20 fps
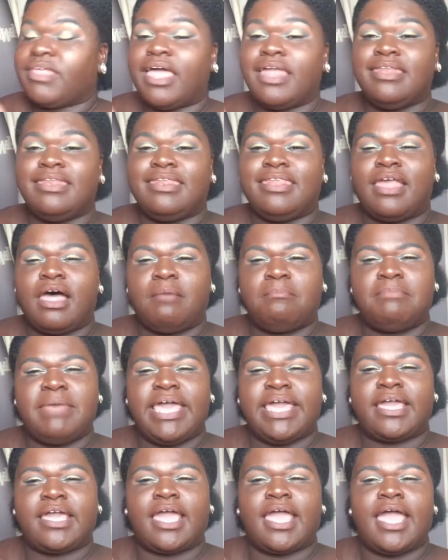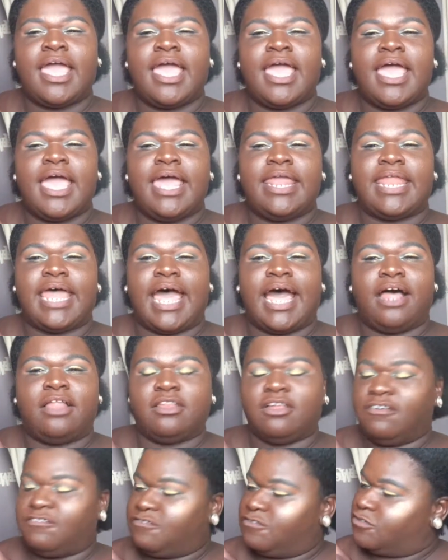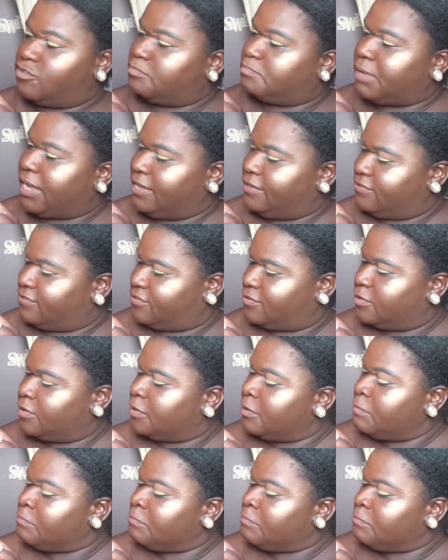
Nutmeg, and Isle of Spice.